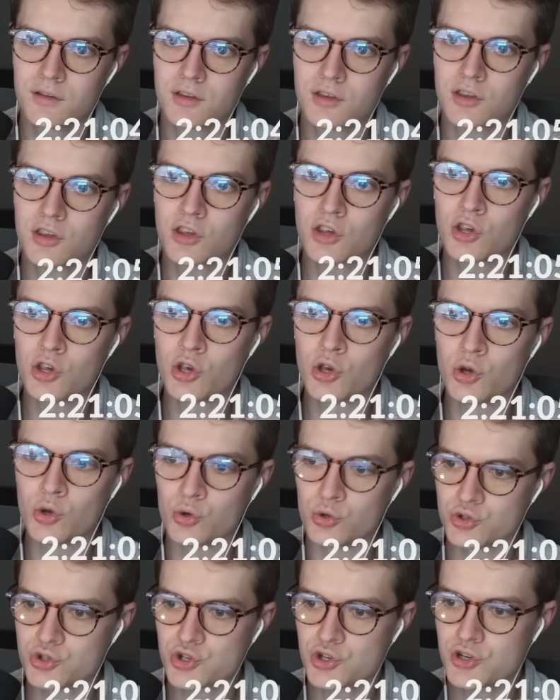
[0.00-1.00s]

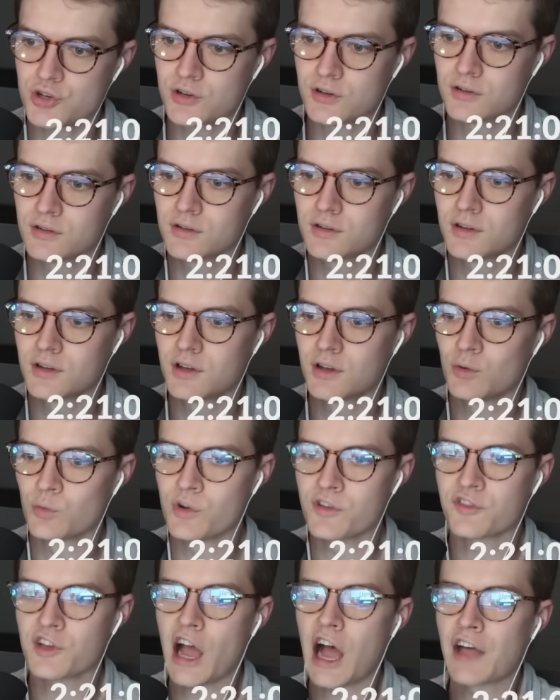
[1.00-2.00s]
Huge.
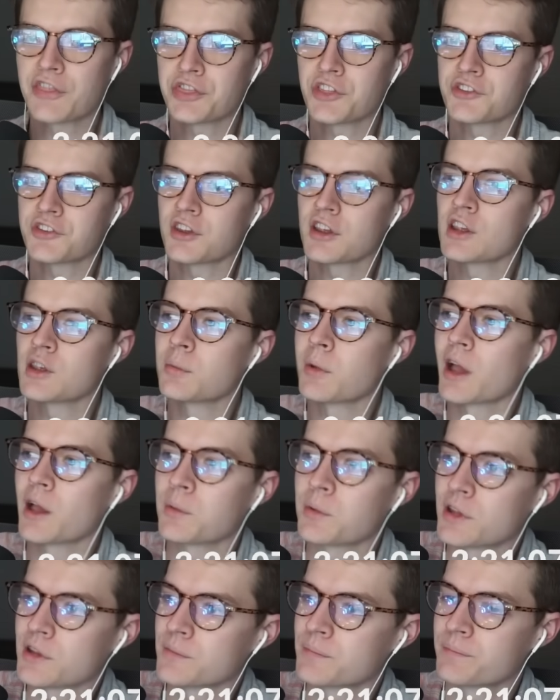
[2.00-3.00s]
We've got the T,
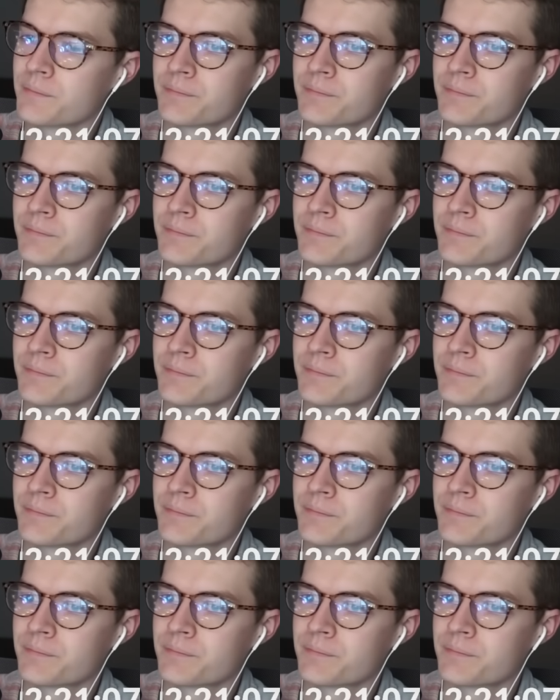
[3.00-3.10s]
baby.